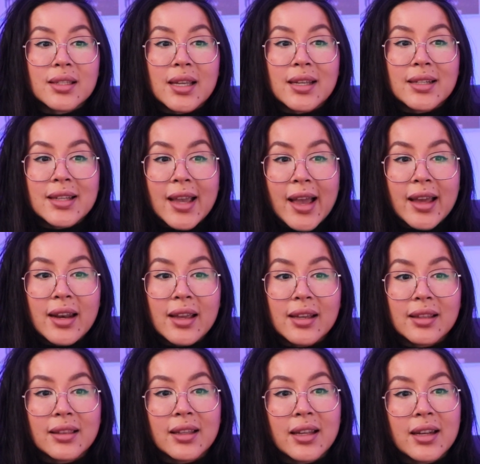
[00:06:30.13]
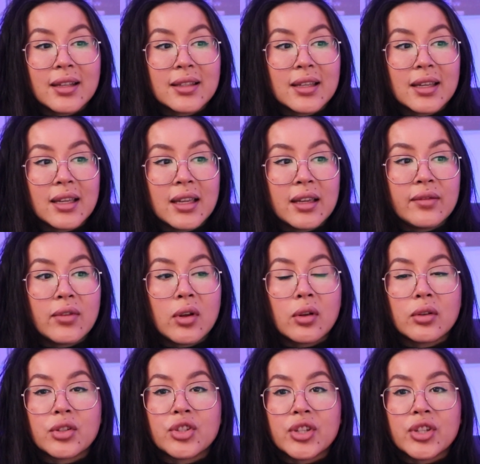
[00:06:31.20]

satanic, leading to evil,